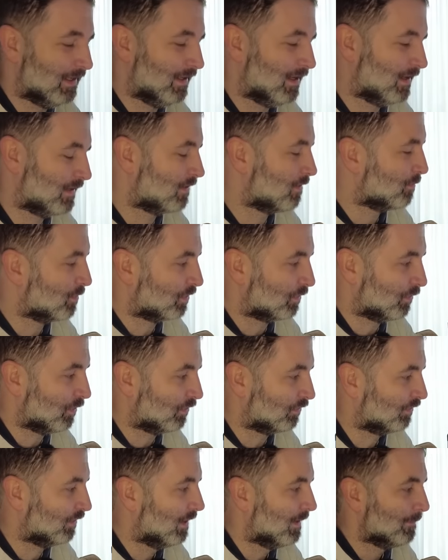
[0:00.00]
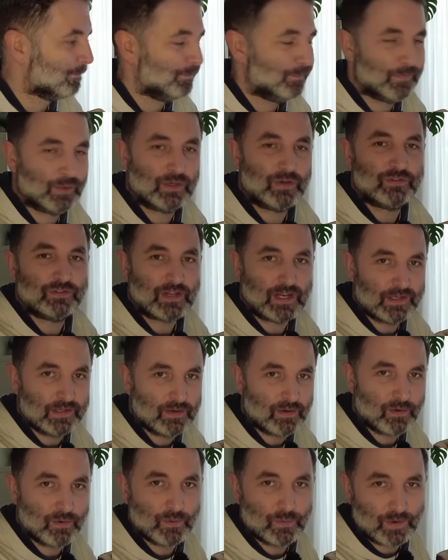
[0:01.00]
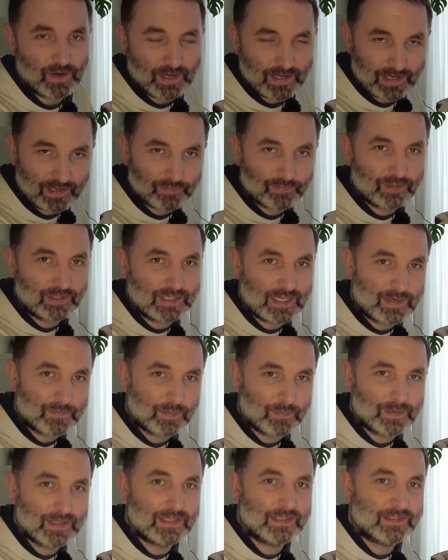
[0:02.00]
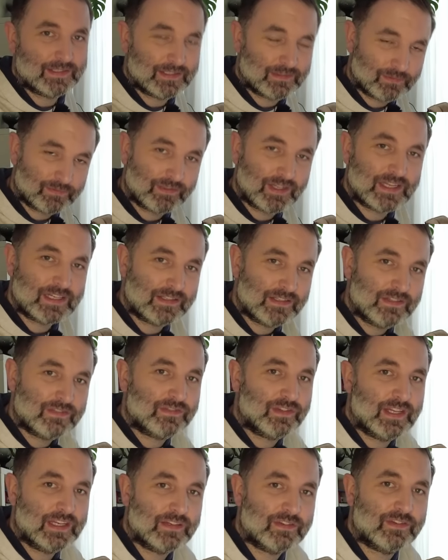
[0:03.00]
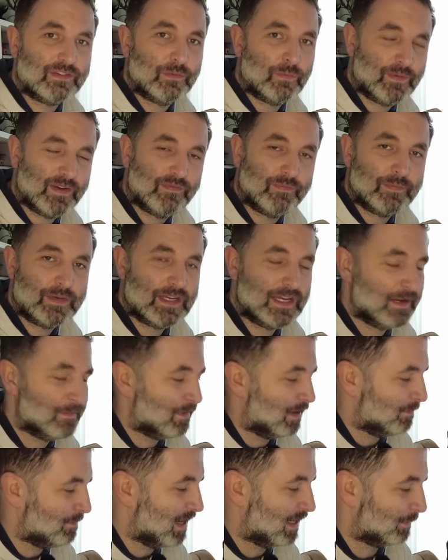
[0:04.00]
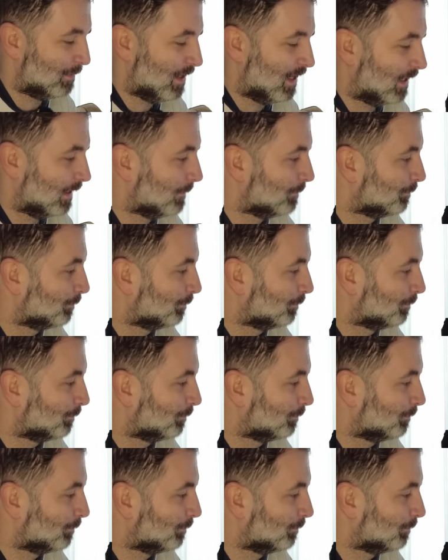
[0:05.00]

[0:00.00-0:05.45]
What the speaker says: I come across, because I know I have the capability to take these things with me in my backpack.